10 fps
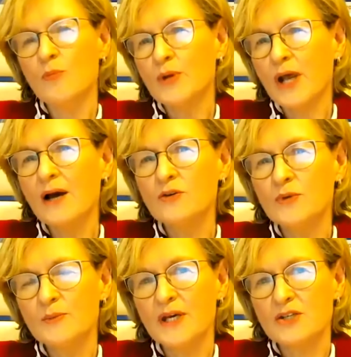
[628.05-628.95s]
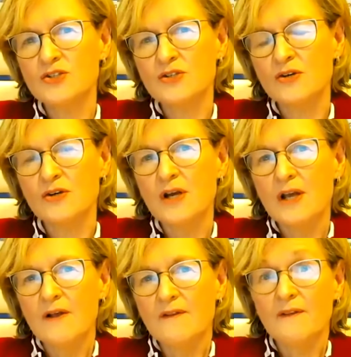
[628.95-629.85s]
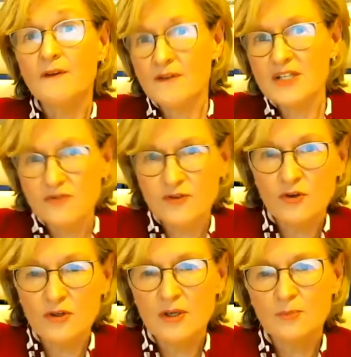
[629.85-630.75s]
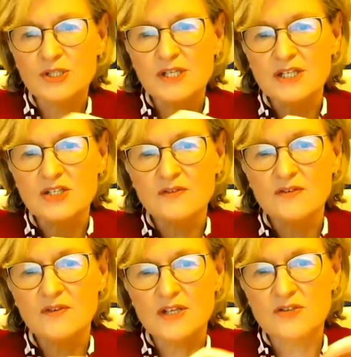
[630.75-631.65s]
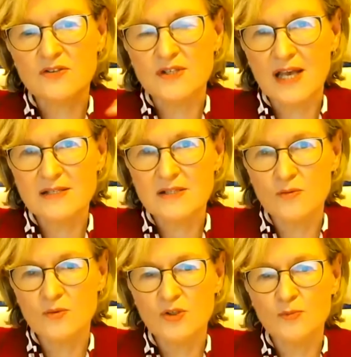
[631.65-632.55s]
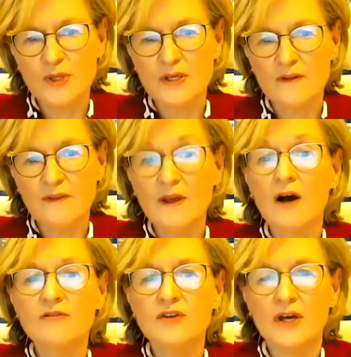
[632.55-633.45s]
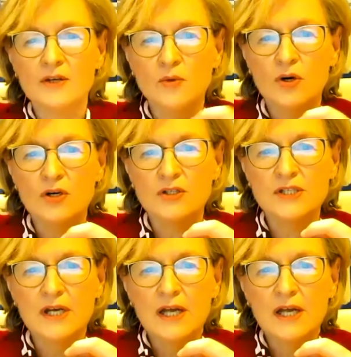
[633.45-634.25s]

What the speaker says: but how do we make sure that there is full protection of investors as there would have been in the offline world?